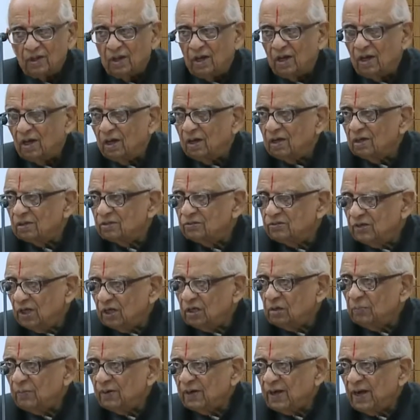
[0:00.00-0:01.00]
A
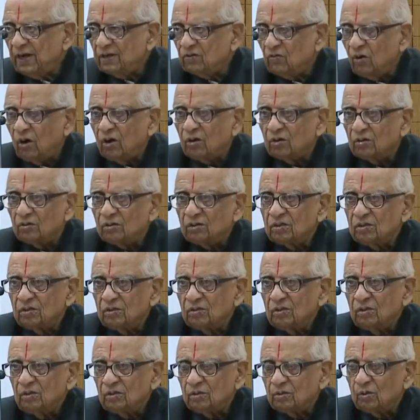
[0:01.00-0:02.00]
gentleman had gone
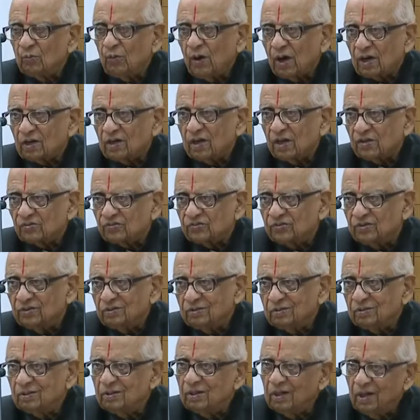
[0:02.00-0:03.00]
to Varanasi
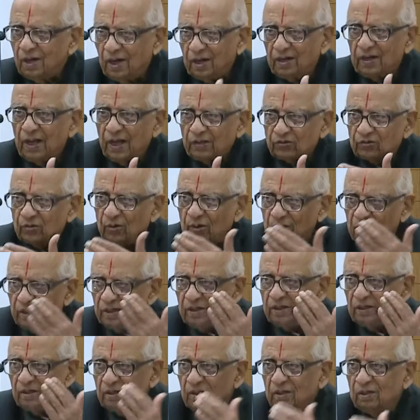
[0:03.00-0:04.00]
and
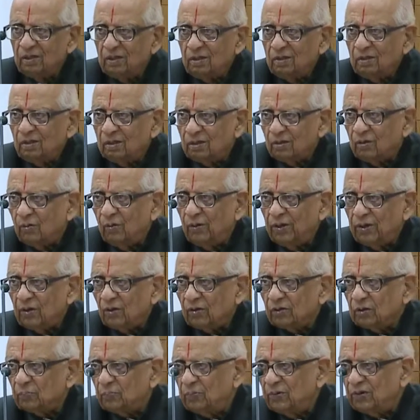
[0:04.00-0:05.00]
naturally
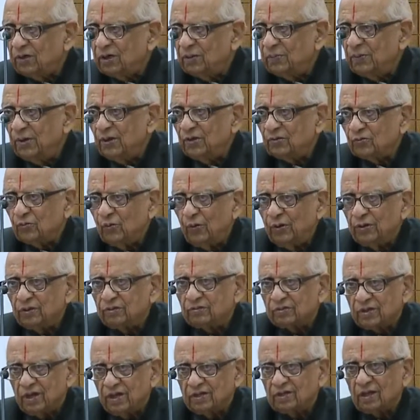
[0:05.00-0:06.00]
going on a pilgrimage, going
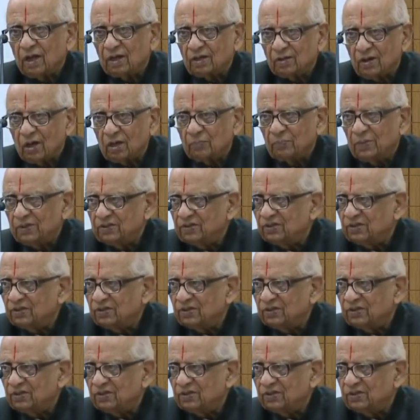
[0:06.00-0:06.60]
to Kedarnath,